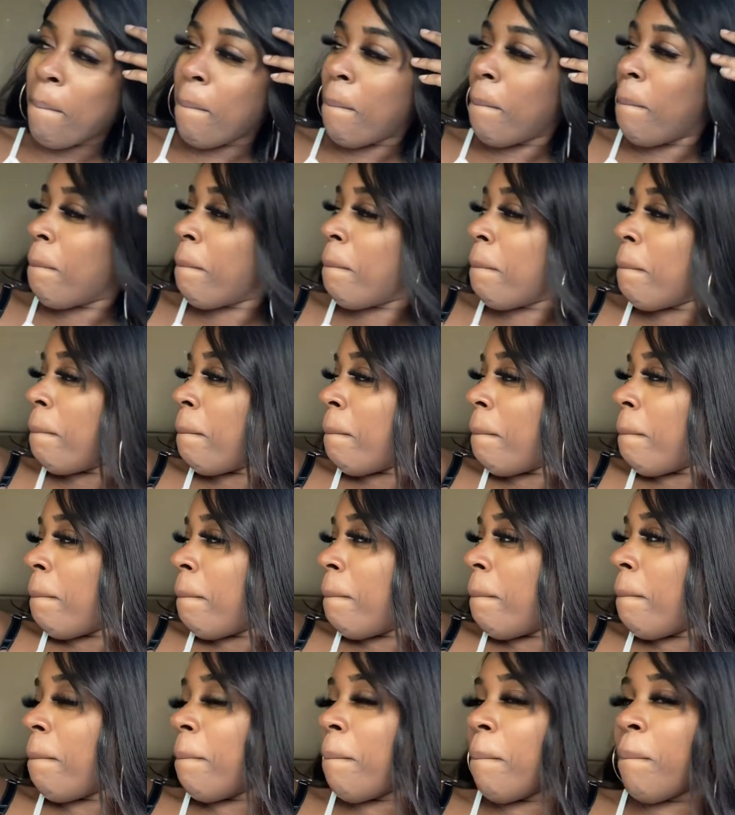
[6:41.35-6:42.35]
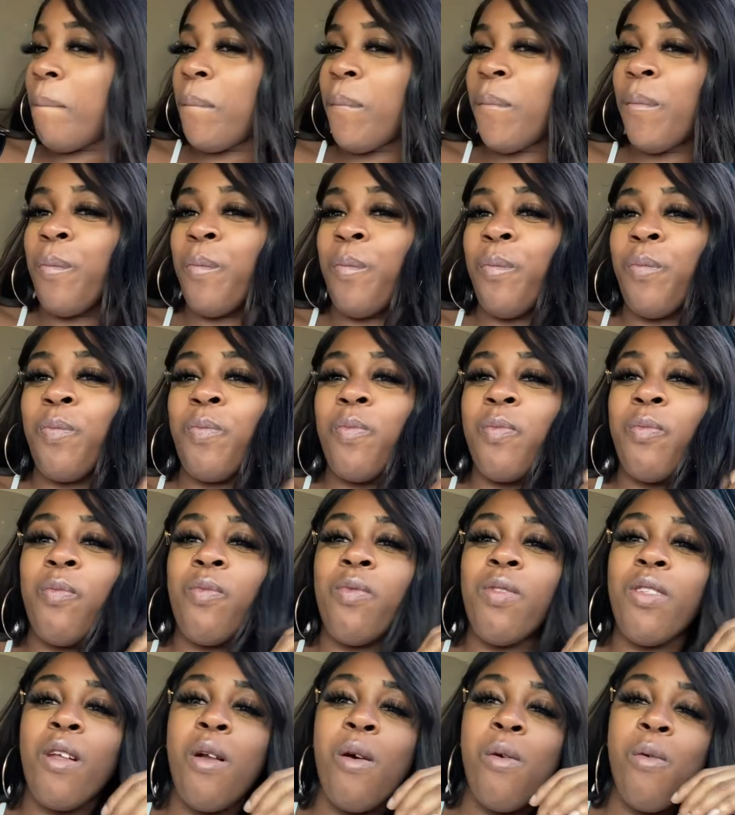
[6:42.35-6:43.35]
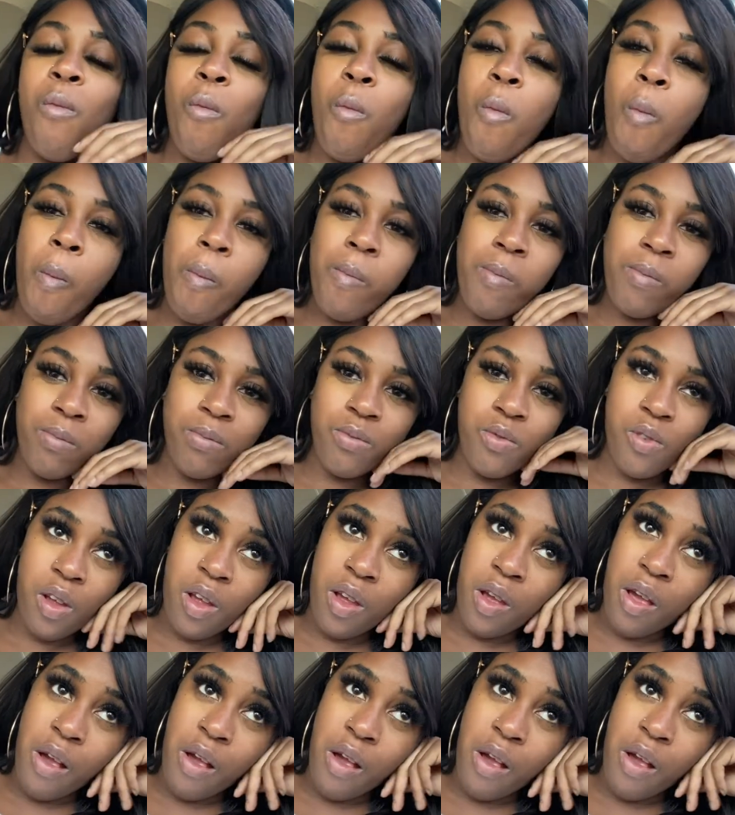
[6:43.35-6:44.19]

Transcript: I just told her she's about to get.